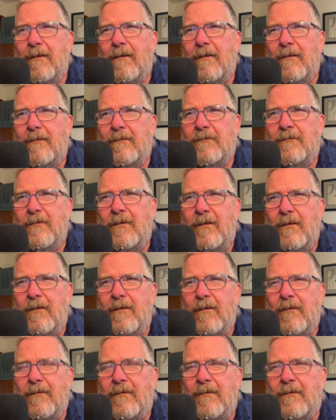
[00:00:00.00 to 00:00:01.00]
So you
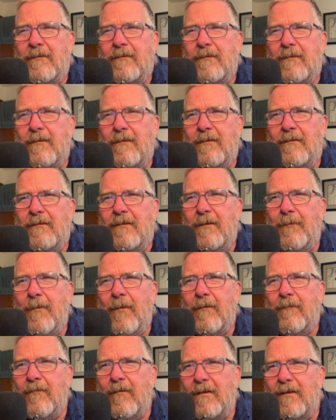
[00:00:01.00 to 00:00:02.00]
got the
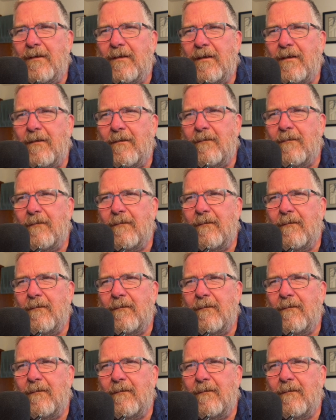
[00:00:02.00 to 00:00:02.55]
teapot right there.